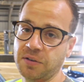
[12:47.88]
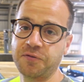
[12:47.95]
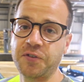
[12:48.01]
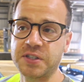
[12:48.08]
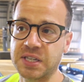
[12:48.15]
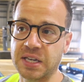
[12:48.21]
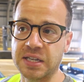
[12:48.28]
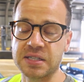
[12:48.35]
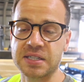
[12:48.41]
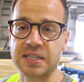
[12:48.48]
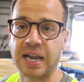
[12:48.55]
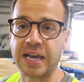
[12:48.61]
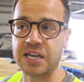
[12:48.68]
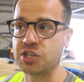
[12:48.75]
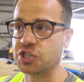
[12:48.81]
fitting
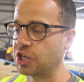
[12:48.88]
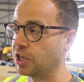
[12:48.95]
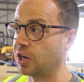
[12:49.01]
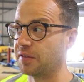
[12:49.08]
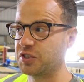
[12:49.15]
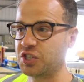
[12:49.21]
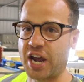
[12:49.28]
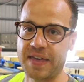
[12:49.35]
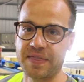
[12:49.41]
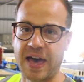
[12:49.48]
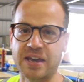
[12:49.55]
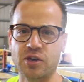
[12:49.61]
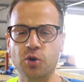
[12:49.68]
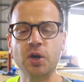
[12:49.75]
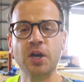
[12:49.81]
insulation. I've checked that.
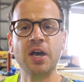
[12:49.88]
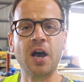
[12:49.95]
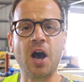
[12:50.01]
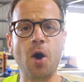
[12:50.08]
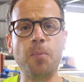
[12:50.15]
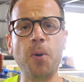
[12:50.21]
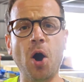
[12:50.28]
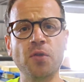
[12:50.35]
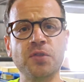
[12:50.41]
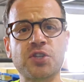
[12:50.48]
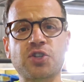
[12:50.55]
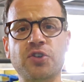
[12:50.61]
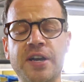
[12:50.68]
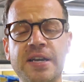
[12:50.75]
I'll put on the screen